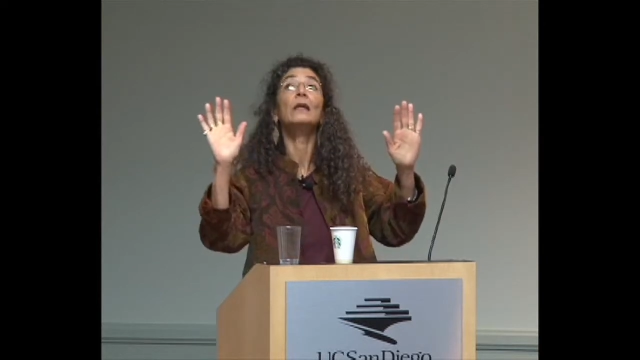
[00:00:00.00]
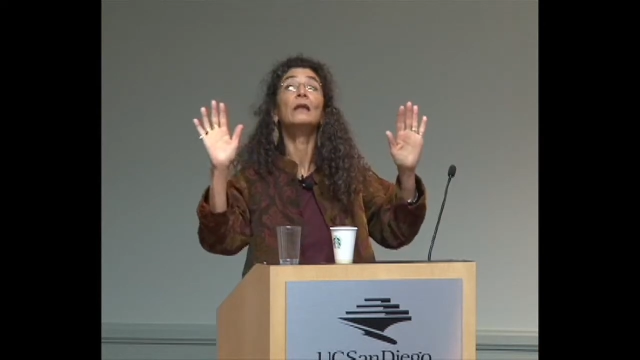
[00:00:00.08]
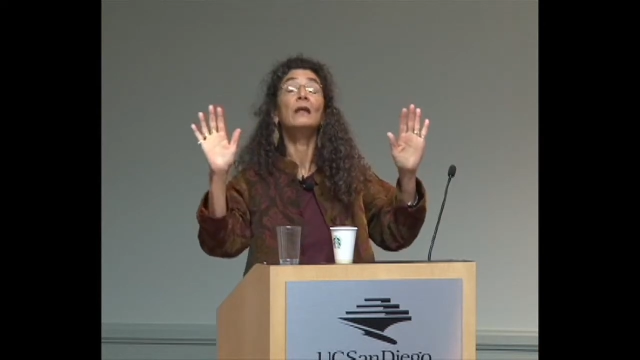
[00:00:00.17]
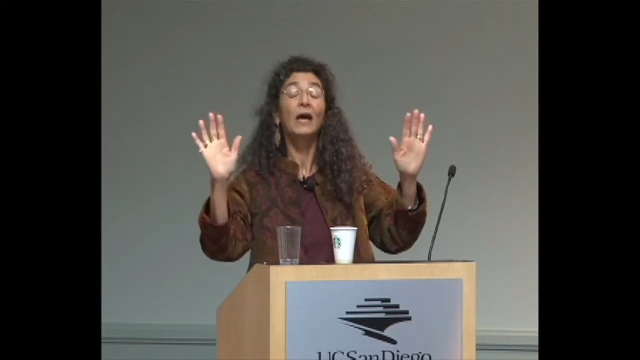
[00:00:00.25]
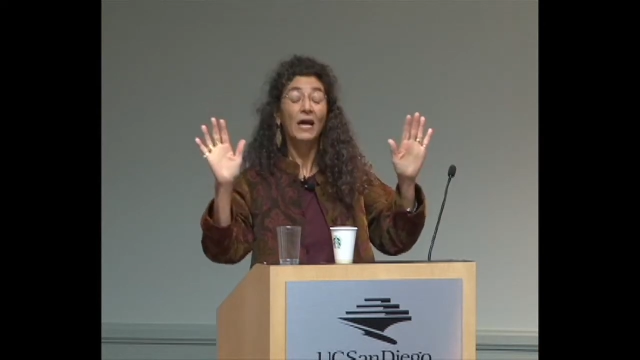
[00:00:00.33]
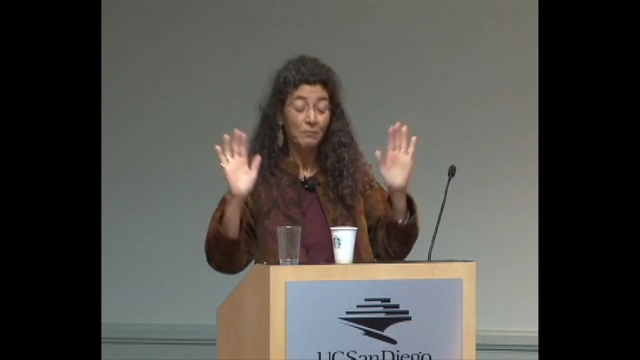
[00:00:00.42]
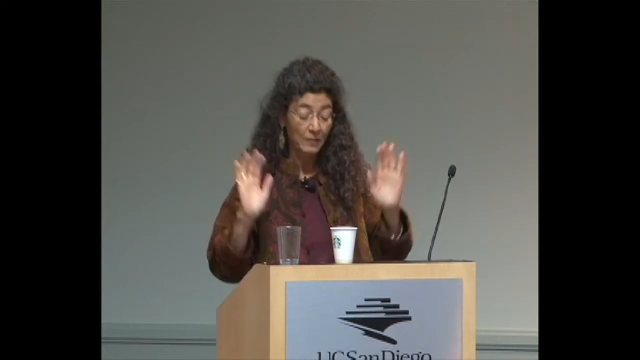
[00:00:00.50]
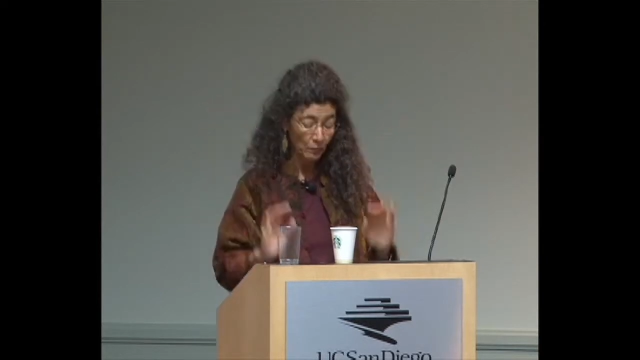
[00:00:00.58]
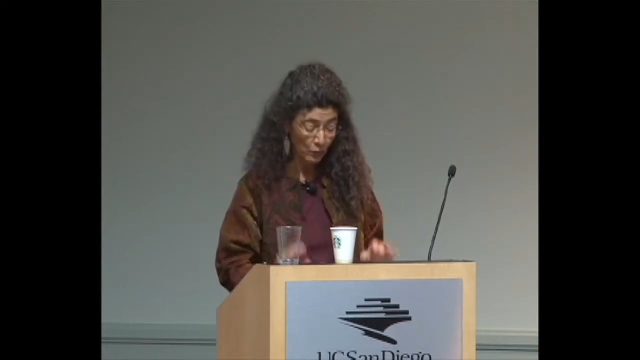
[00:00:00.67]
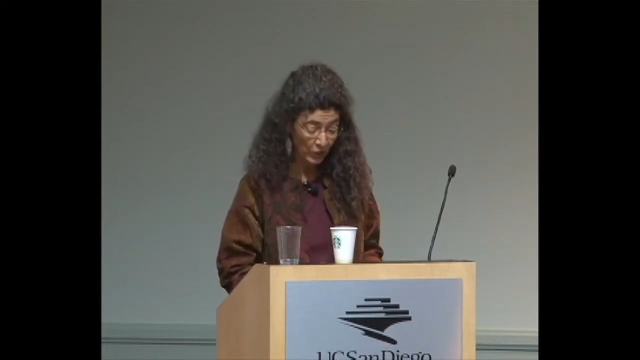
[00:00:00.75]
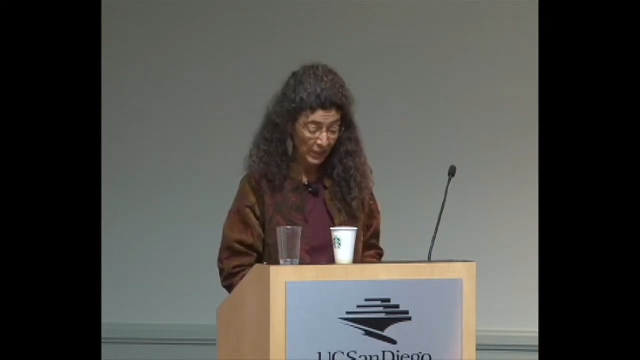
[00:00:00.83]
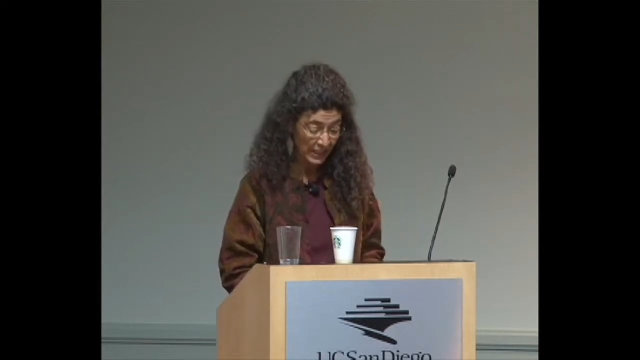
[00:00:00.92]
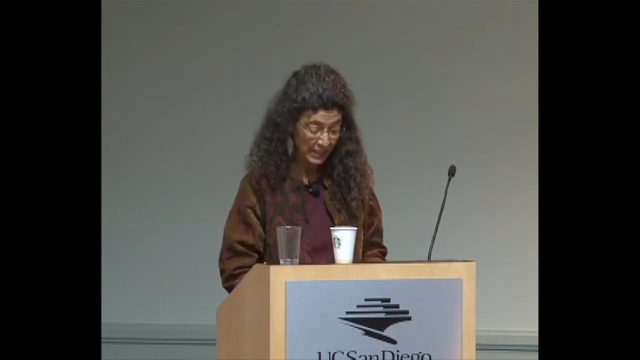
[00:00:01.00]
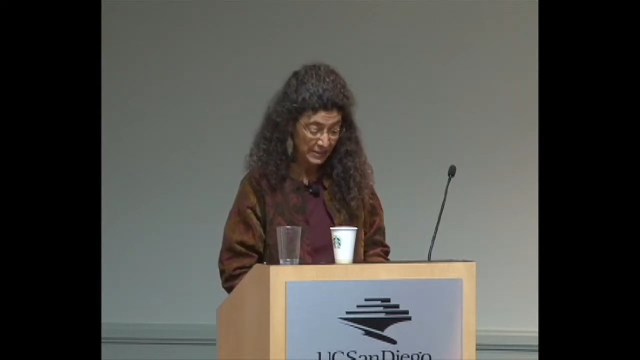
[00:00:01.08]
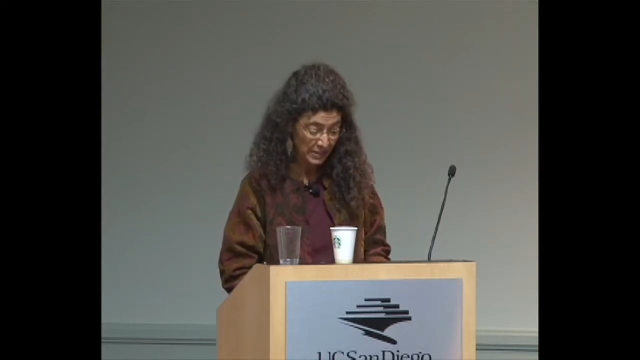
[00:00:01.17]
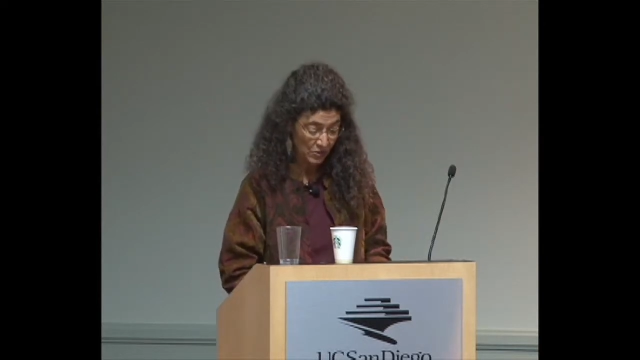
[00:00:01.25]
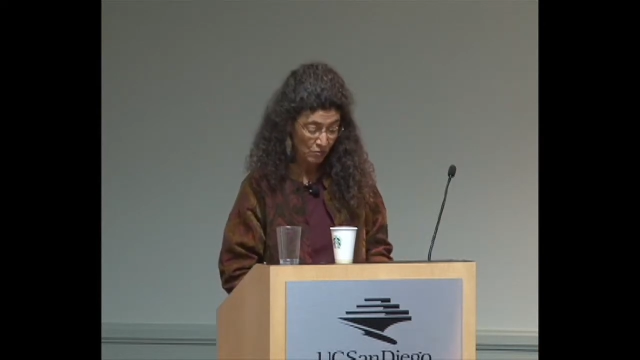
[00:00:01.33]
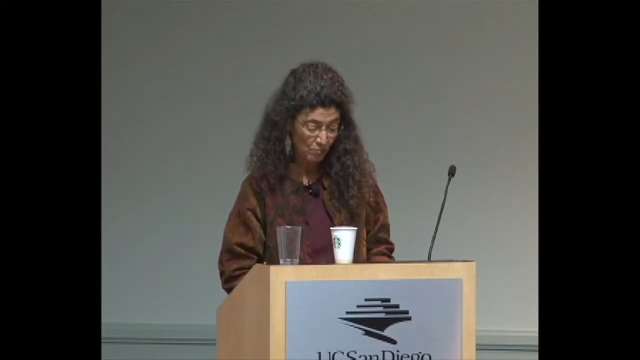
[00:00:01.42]
not
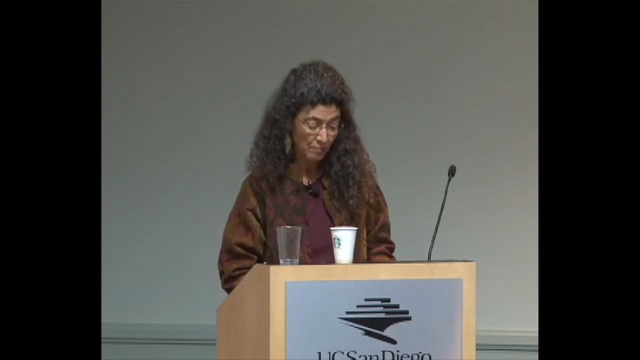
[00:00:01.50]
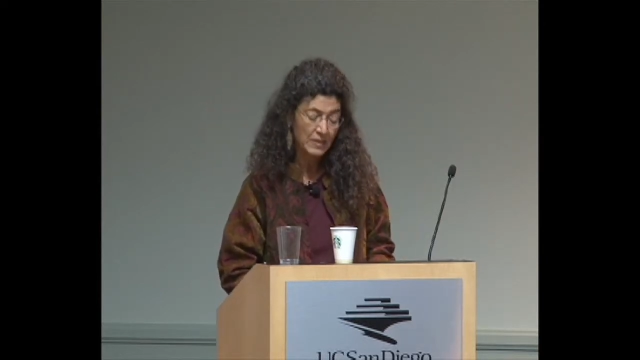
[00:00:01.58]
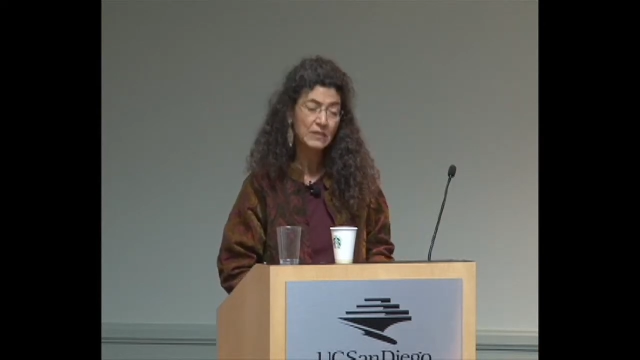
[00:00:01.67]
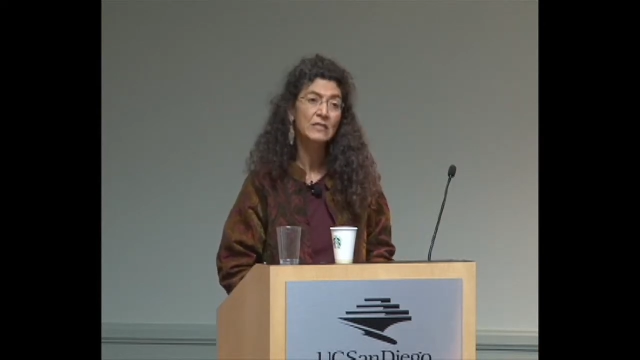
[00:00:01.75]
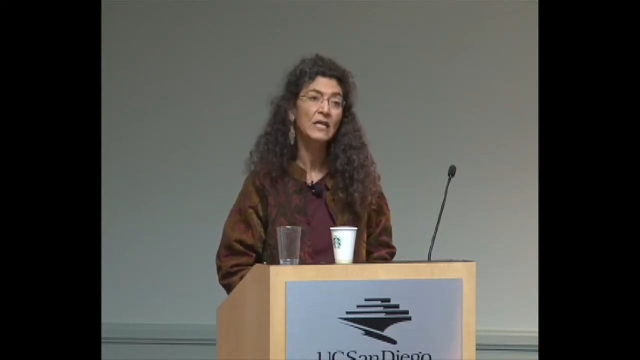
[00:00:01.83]
memorializing you, but